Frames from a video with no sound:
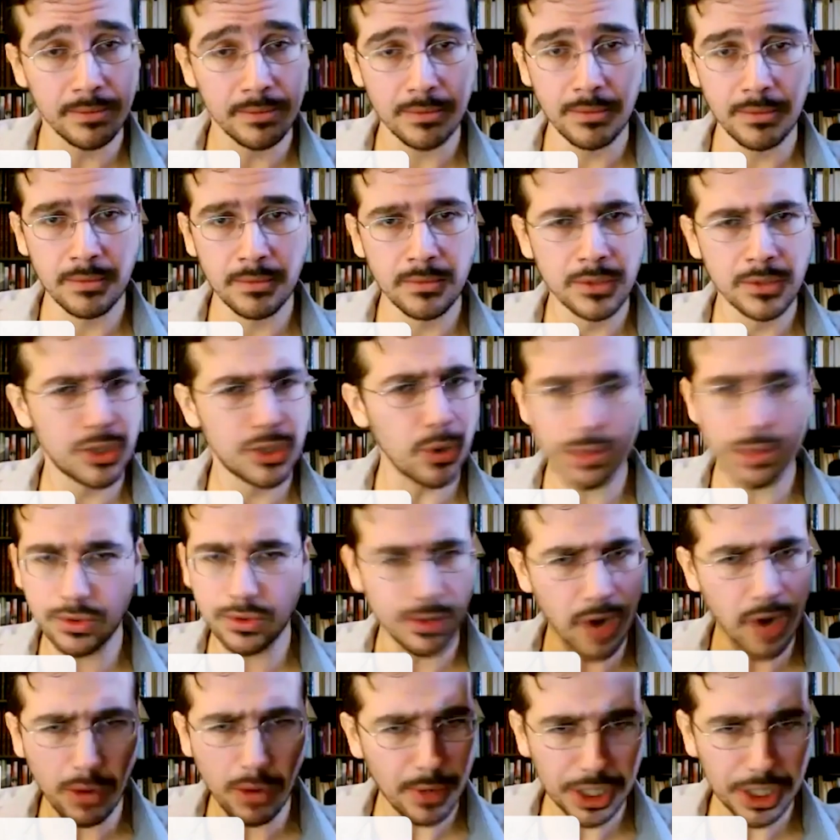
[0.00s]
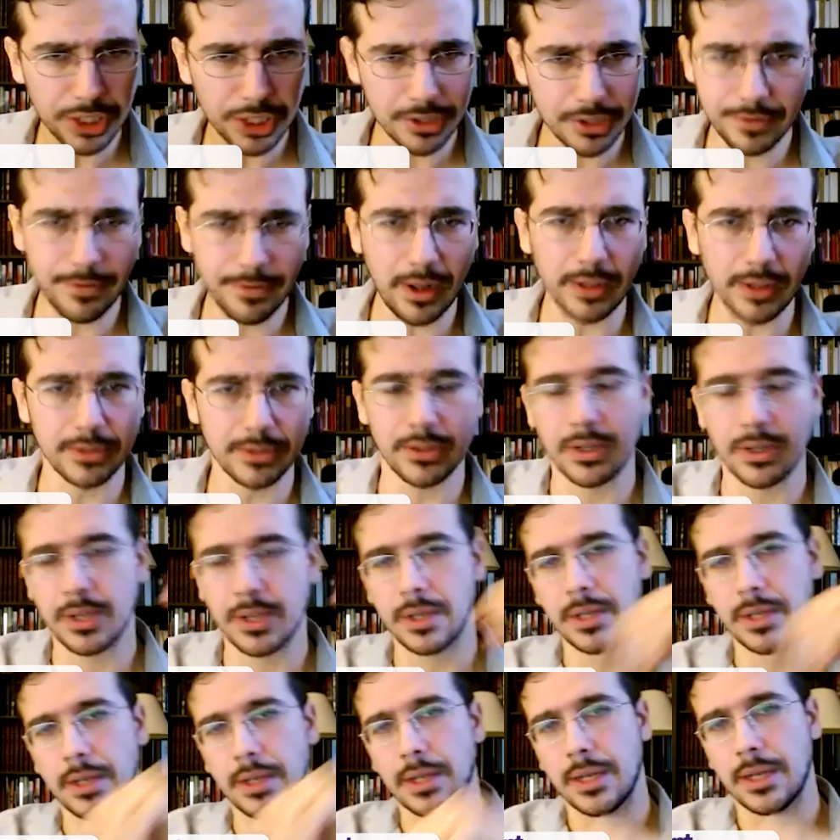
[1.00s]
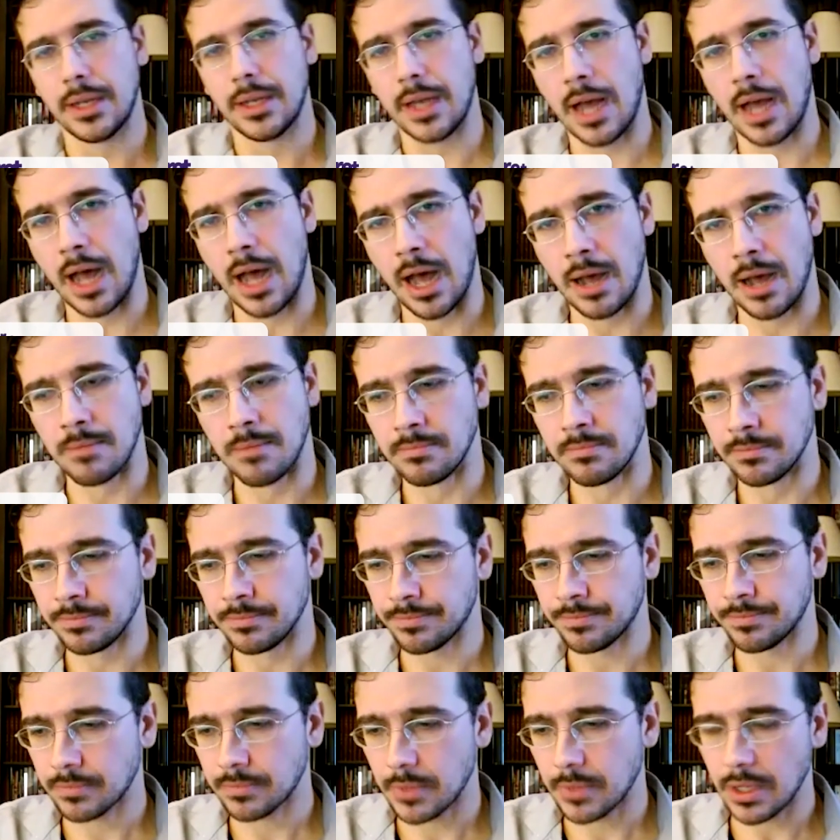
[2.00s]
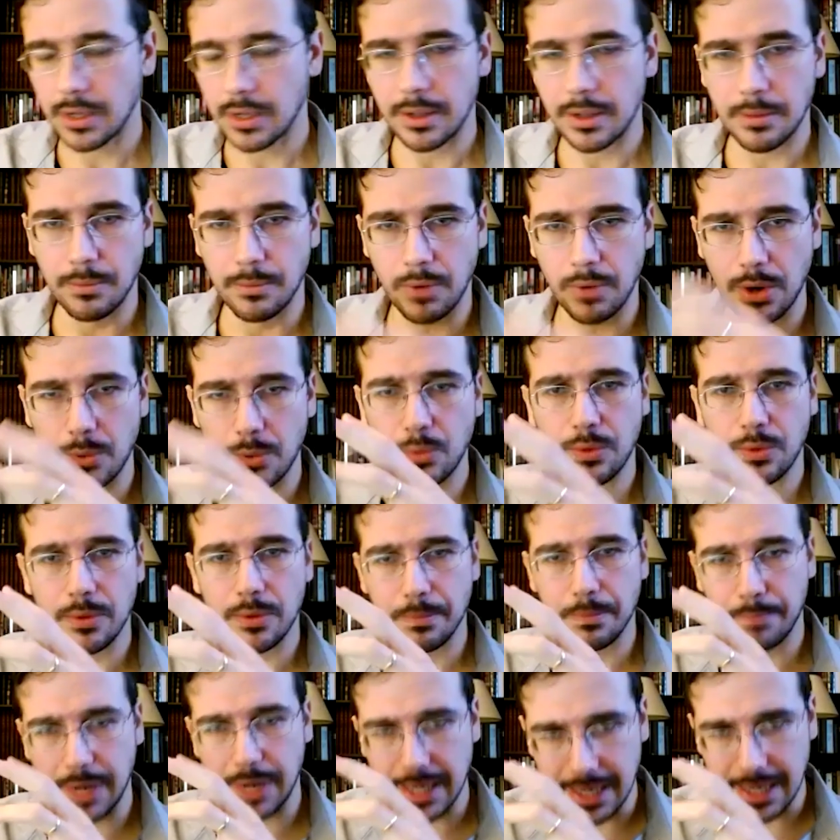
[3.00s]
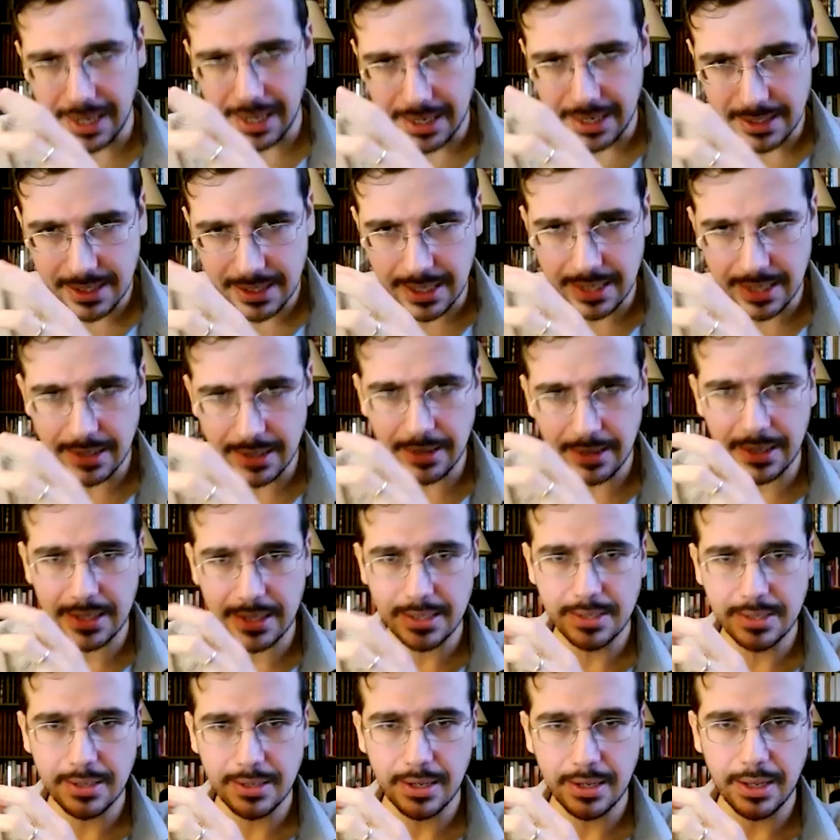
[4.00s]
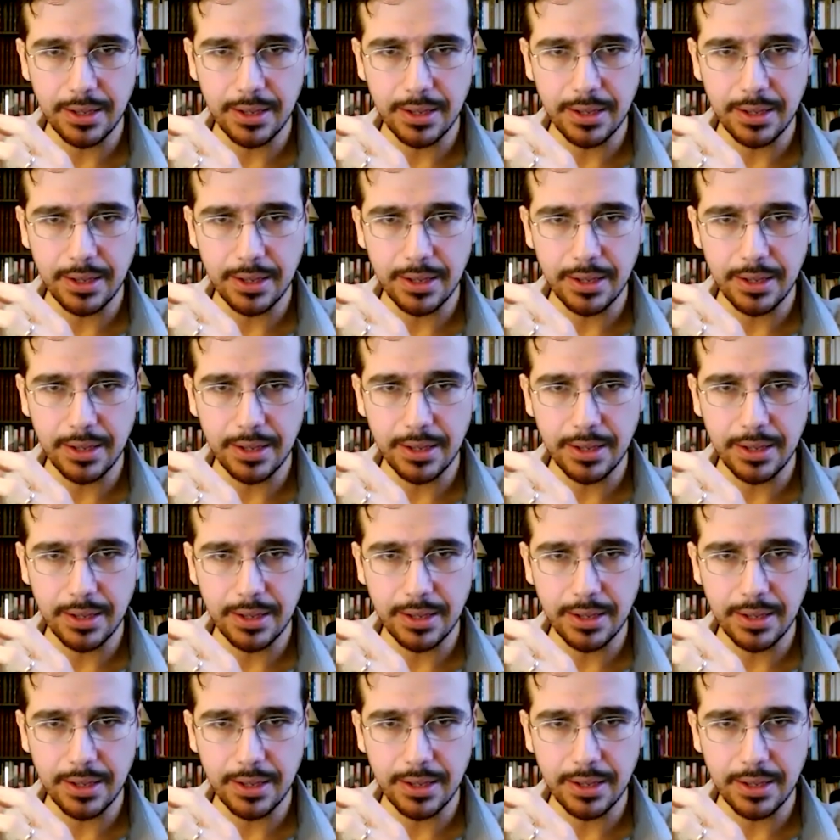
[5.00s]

So it's not Russia's fault. But it is this